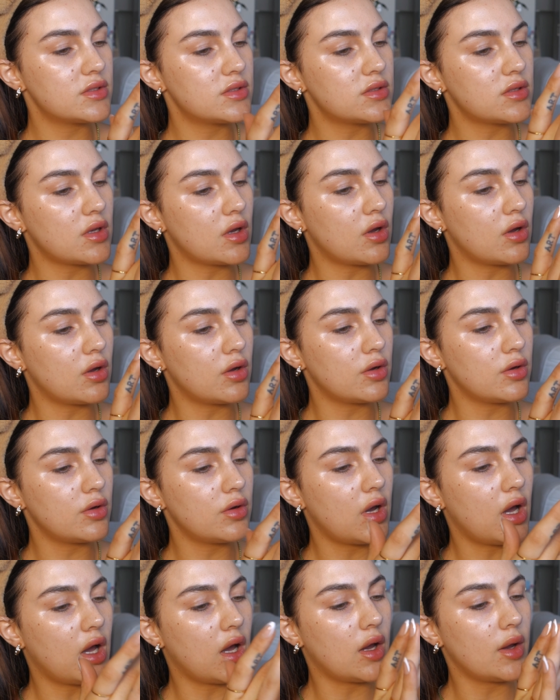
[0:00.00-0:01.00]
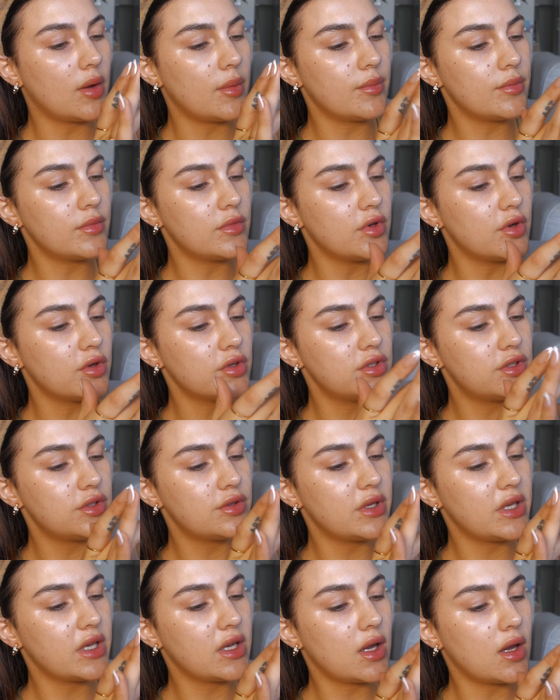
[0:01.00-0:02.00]
So I'm not
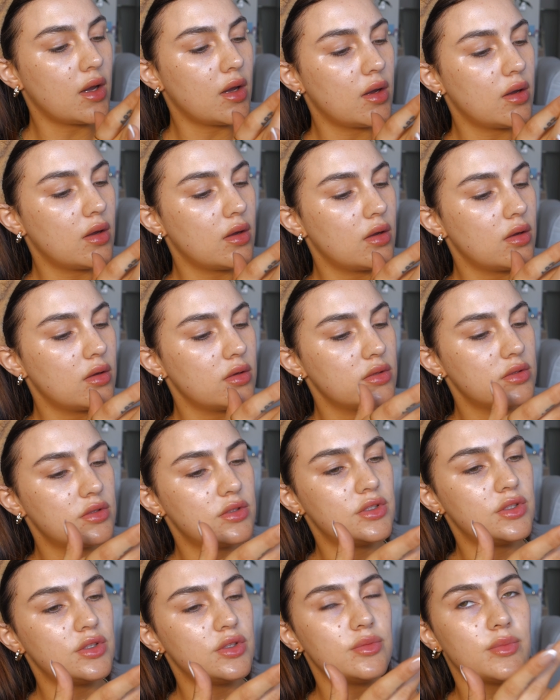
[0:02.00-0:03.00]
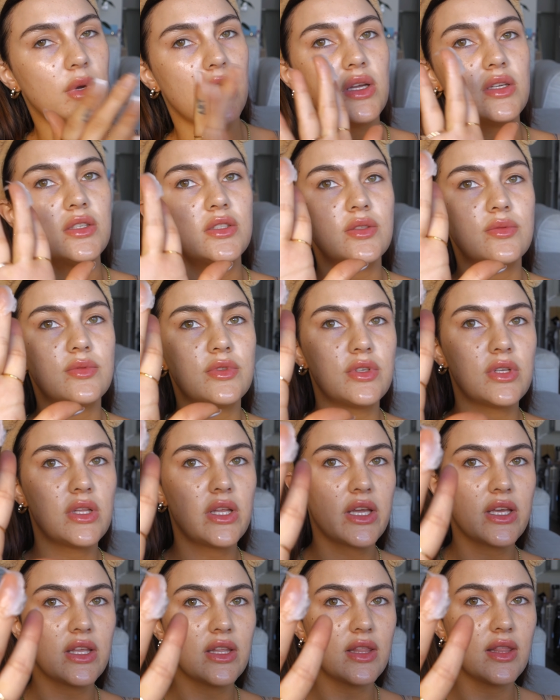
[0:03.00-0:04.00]
doing too much, maybe
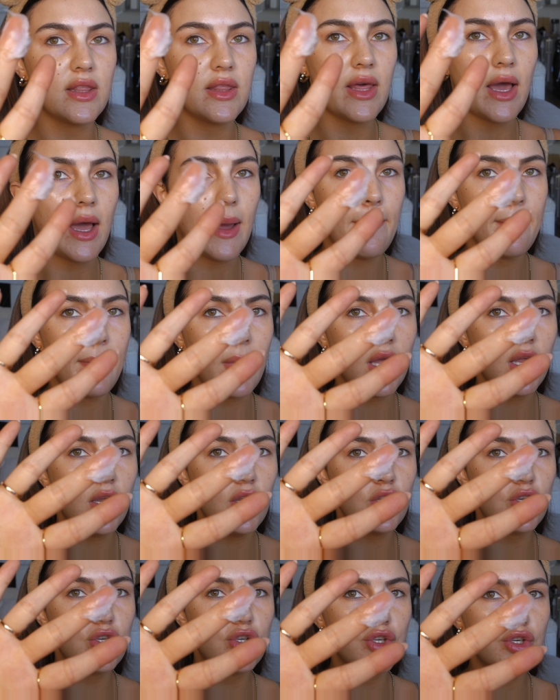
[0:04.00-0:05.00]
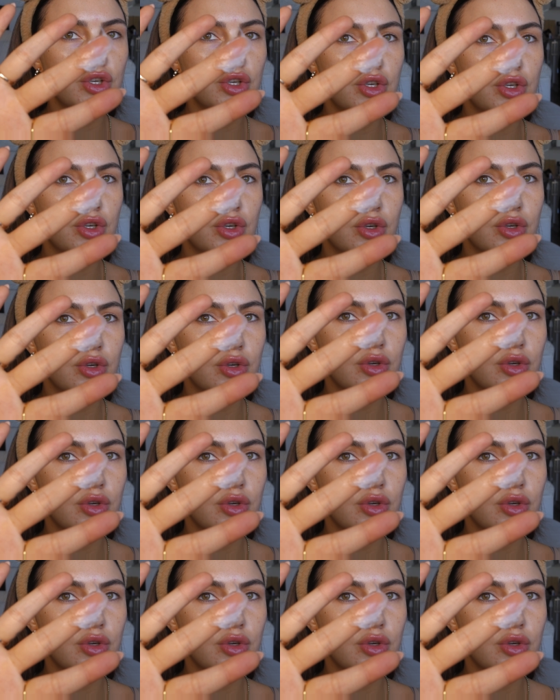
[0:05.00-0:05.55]
like that much,